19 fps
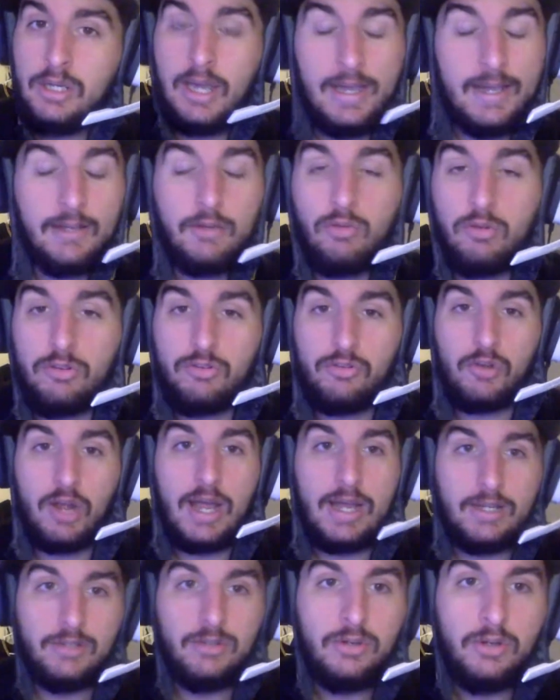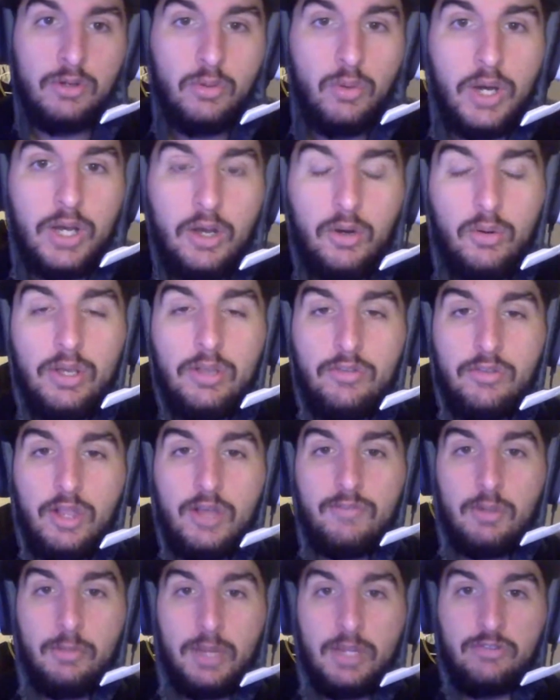and Chris Stratton, who I always
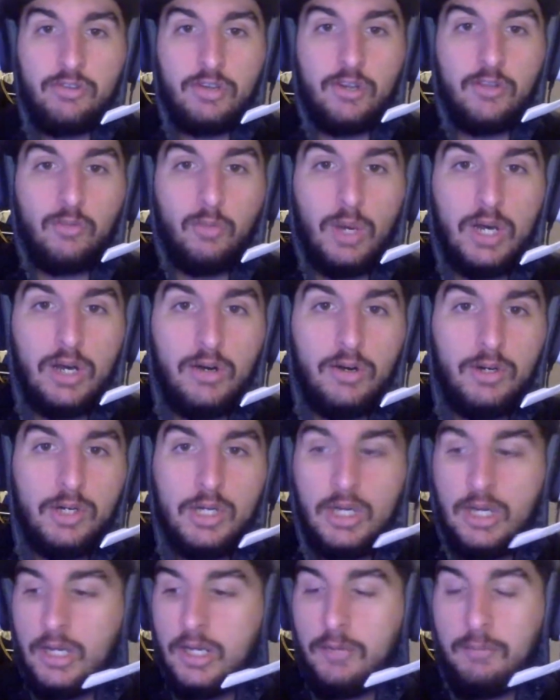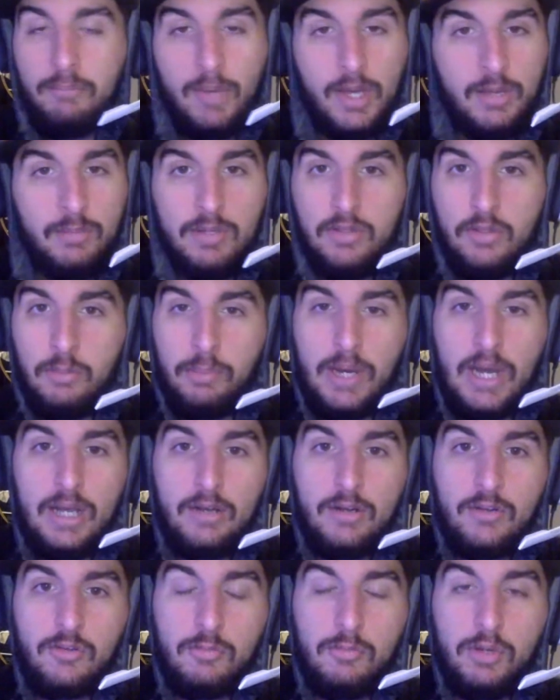love to mention as well. Maybe the
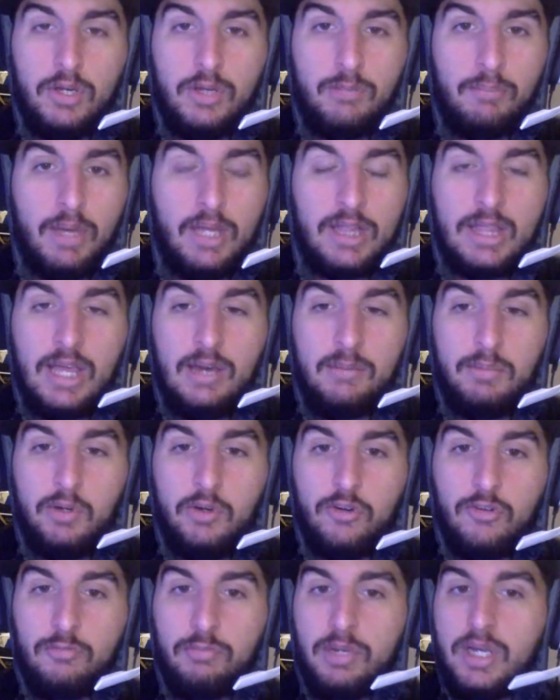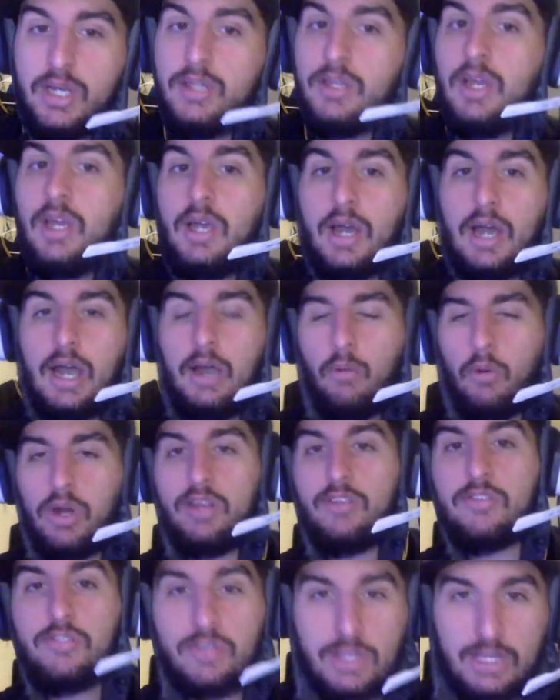Pirates make that move, but I
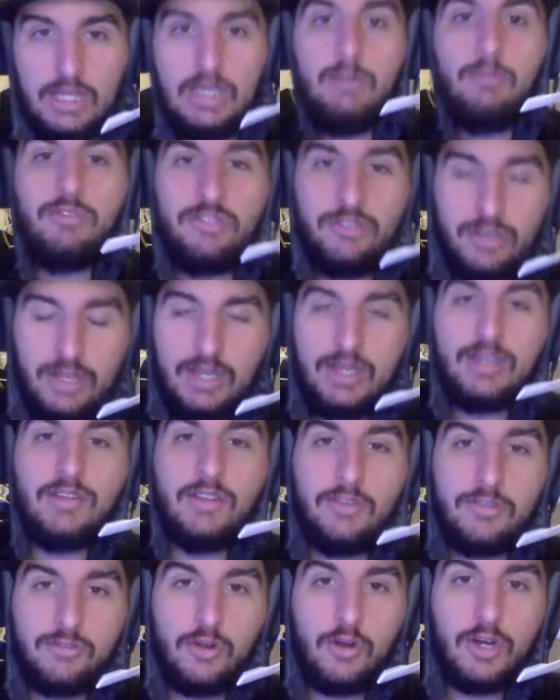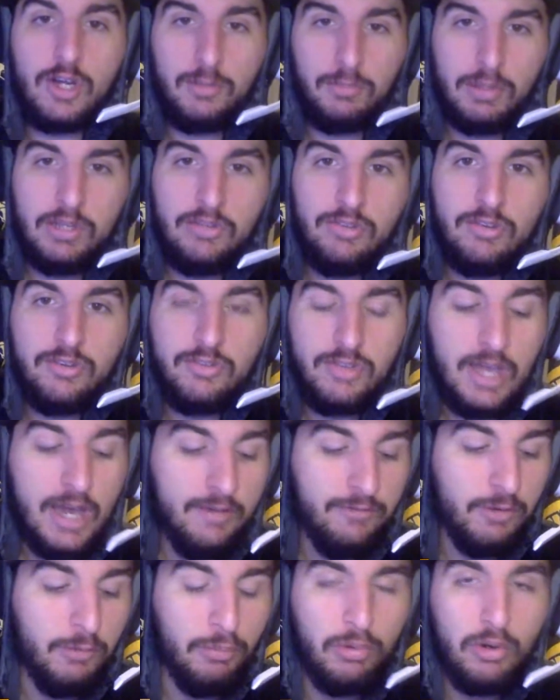want to keep seeing the starting pitching
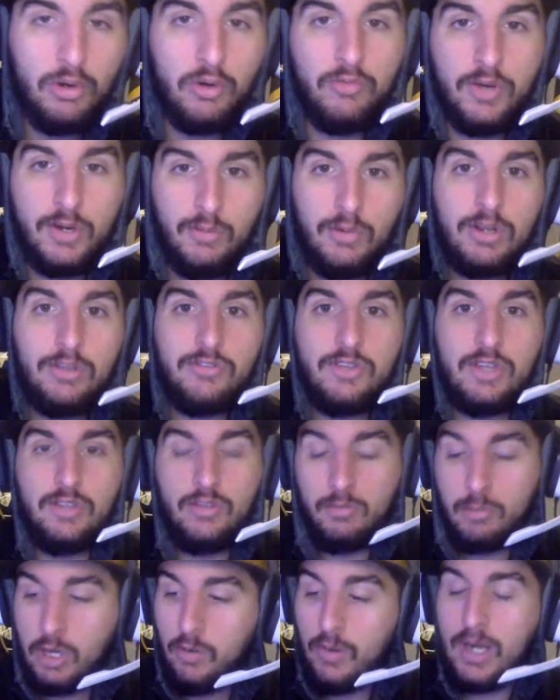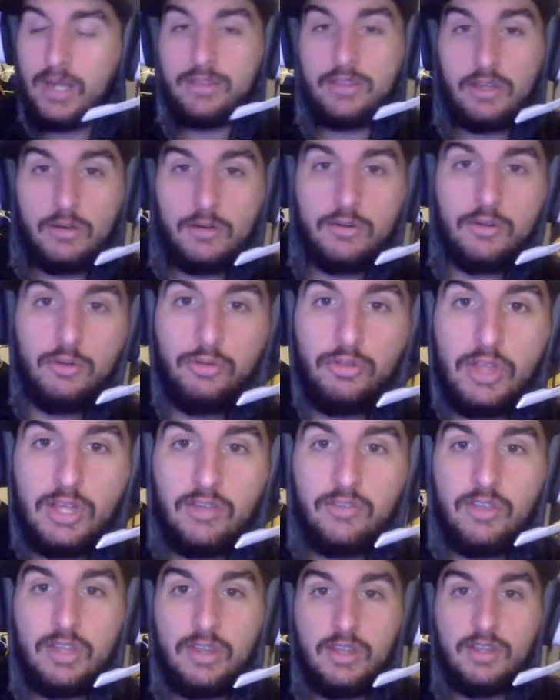staff improve. I want to see them go out there and do
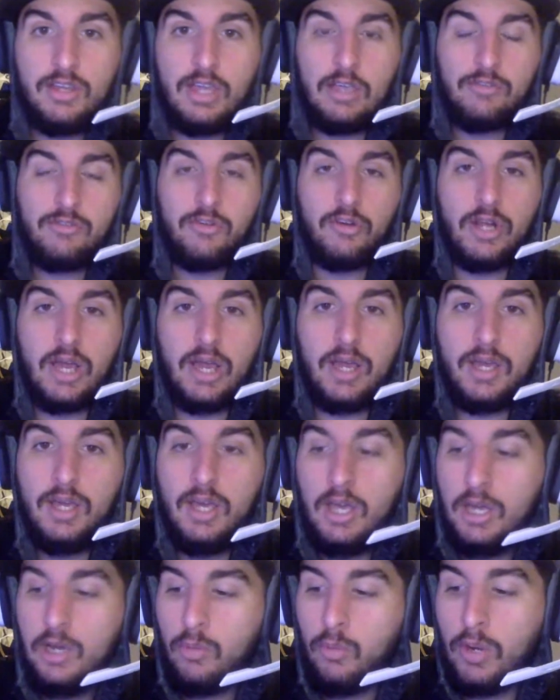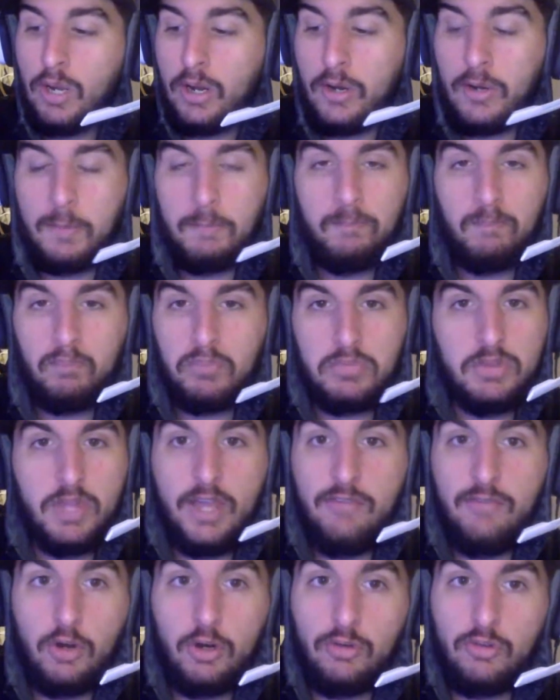things they did yesterday where
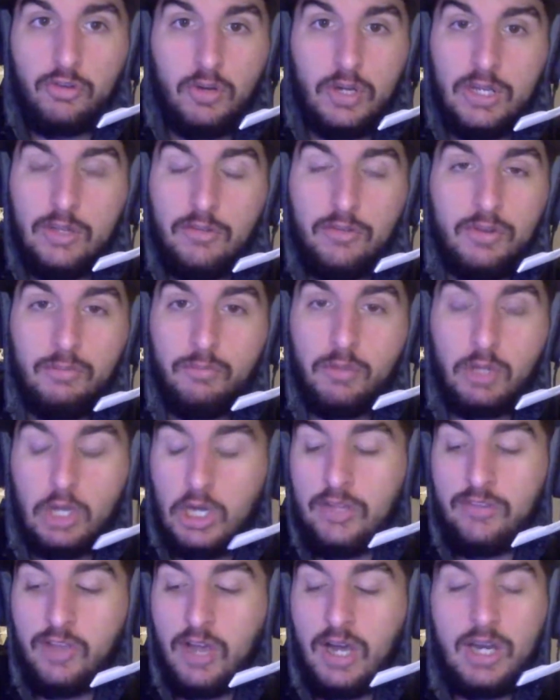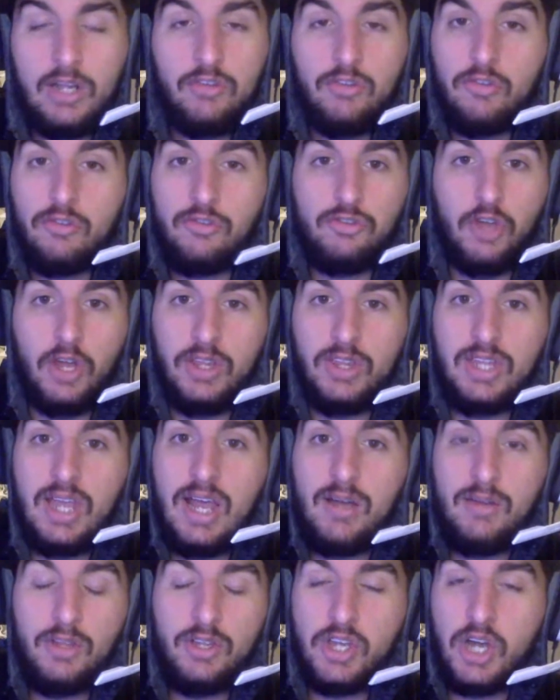they virtually just, Quintana just shut
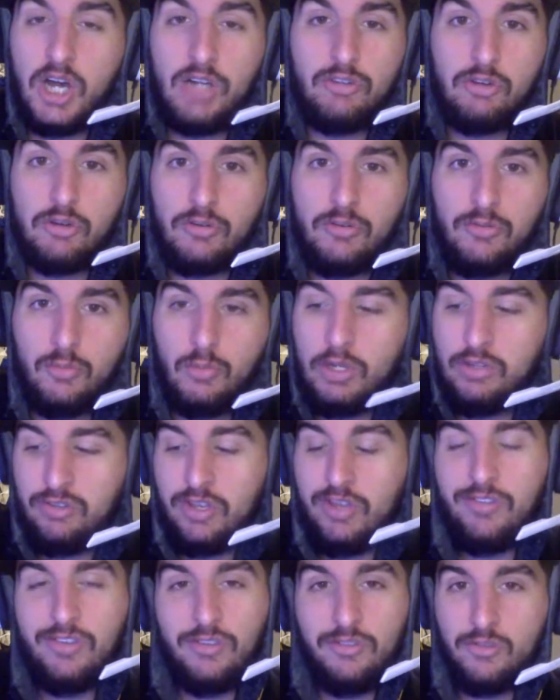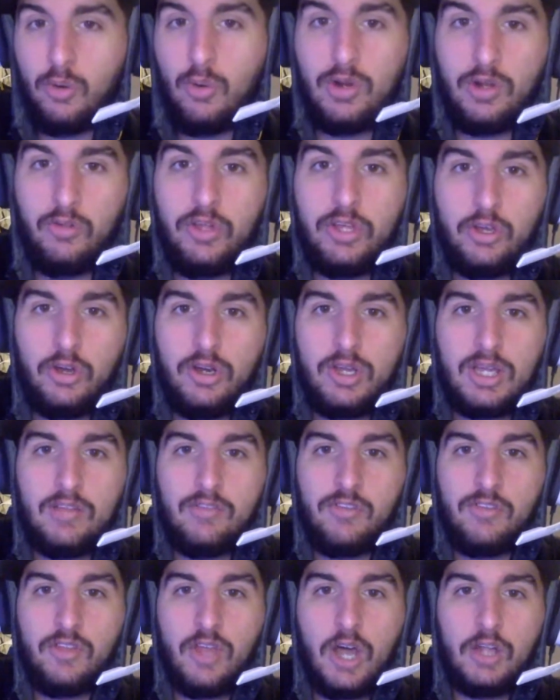down the Dodgers, which he's historically good
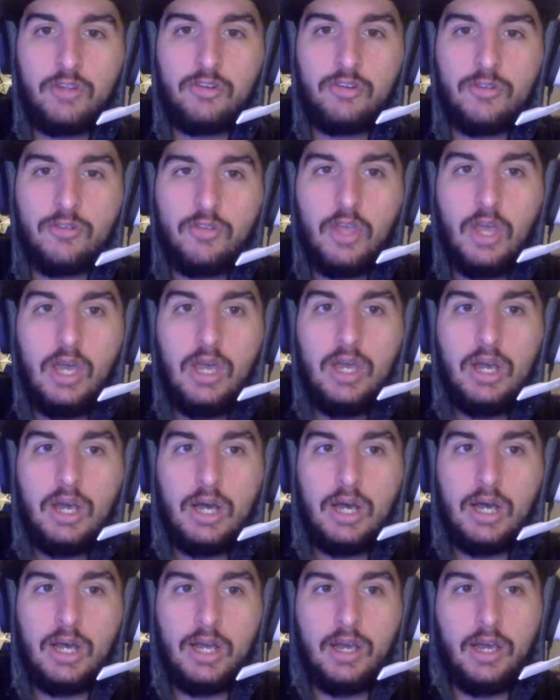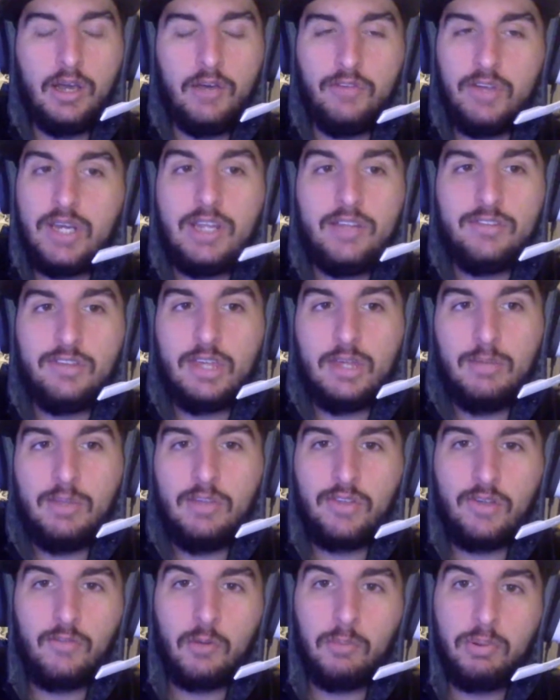against the Dodgers. Of any team
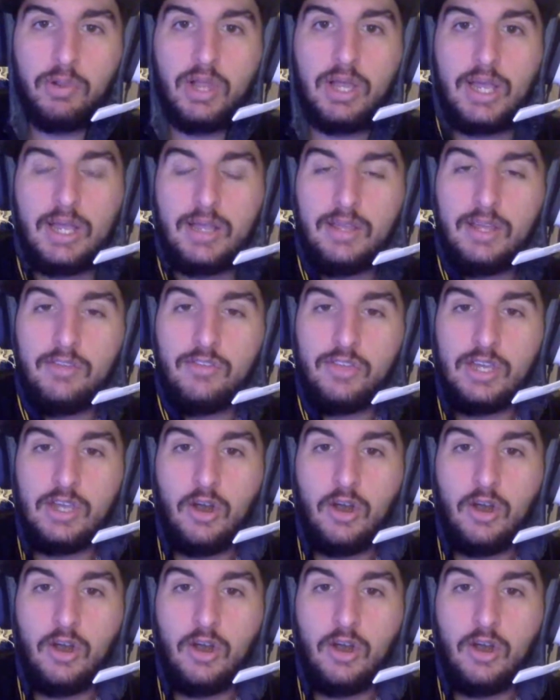he's ever played, his